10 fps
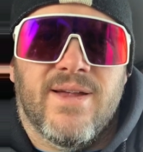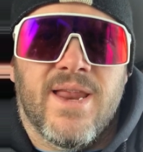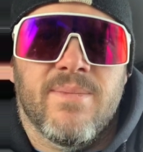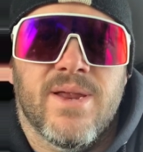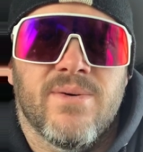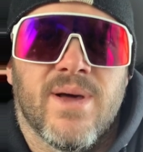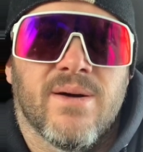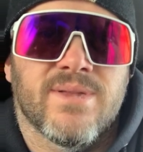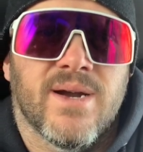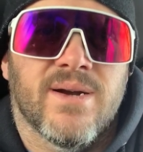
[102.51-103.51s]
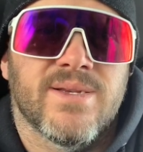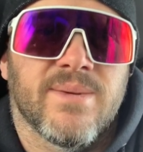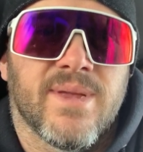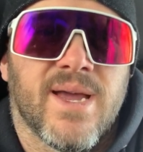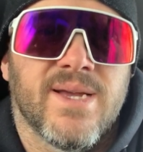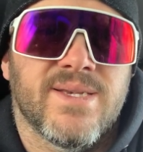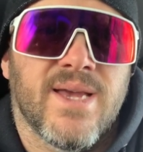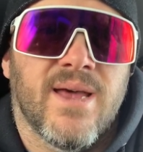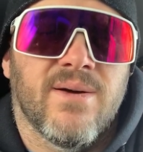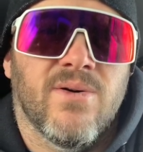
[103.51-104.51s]
Anybody who went out there. Some of the guys
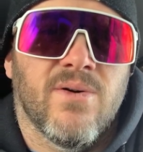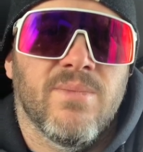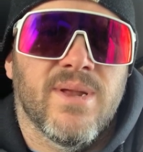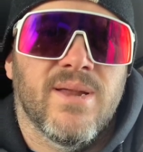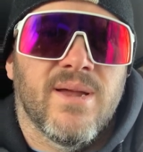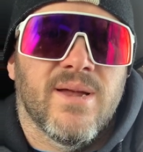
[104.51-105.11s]
sat at home, but